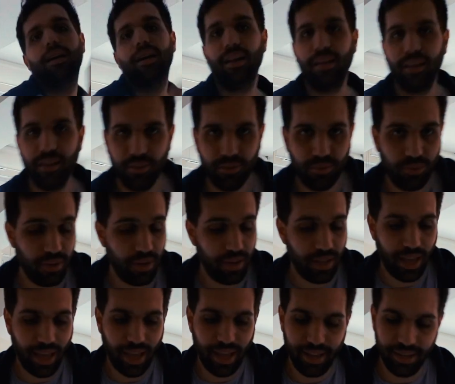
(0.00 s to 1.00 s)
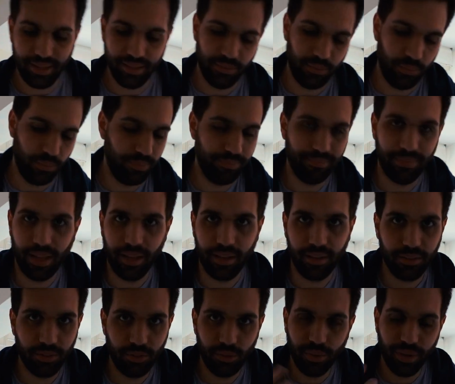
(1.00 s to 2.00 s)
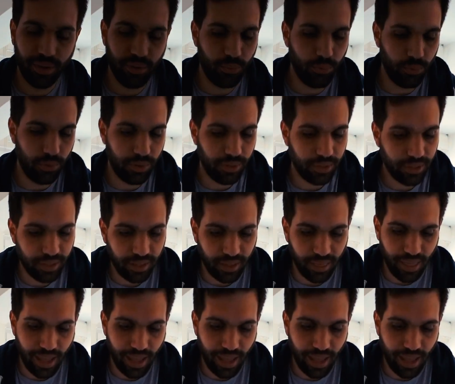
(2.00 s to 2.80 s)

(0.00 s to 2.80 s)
I really hate like doing work in